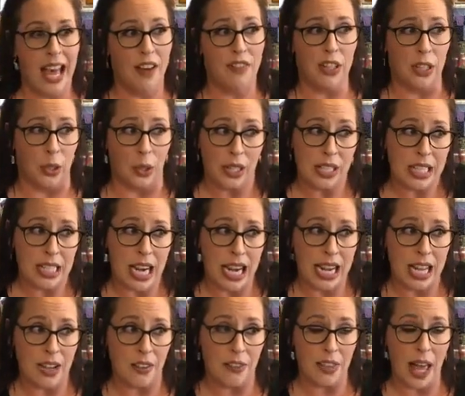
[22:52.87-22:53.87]
I haven't looked
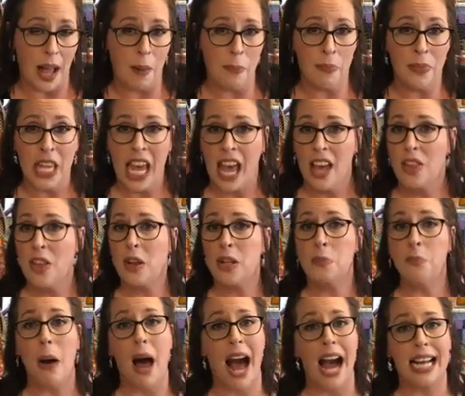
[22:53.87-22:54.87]
in any of them.
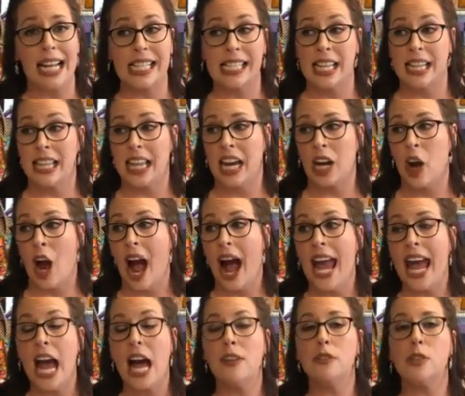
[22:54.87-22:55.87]
There's pockets in there.
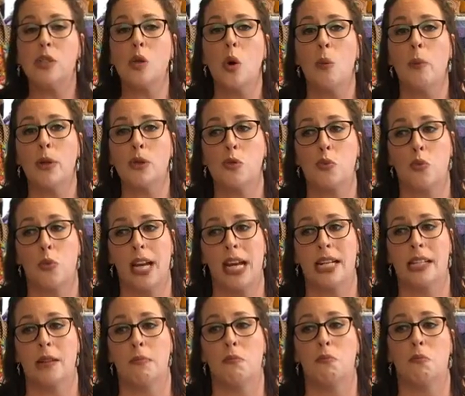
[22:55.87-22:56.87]
I have so much
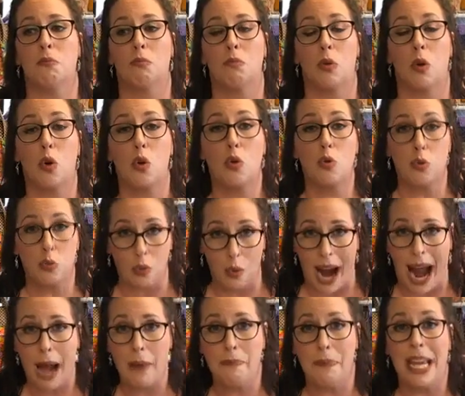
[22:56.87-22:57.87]
random
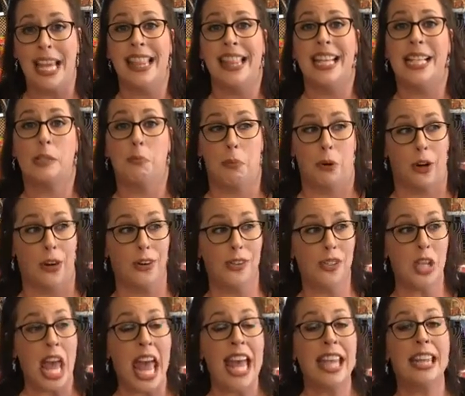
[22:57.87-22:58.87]
crap in this
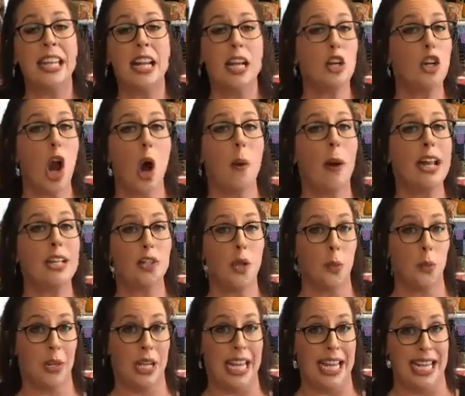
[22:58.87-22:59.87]
purse that I know I
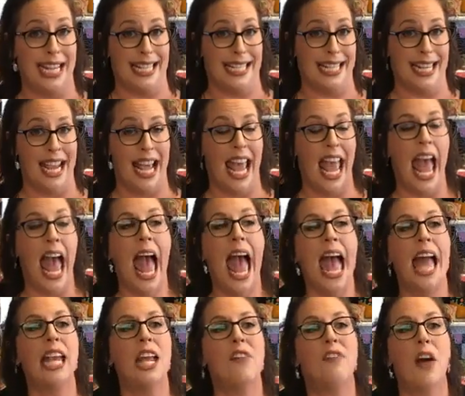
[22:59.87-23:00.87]
don't need.
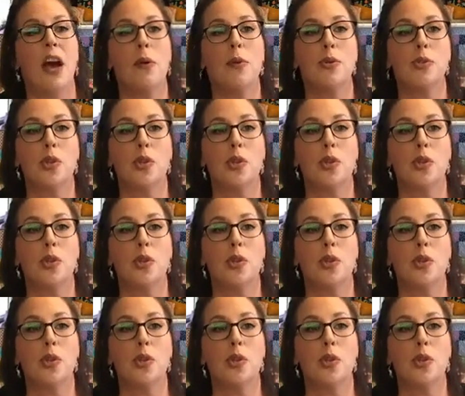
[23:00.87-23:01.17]
And if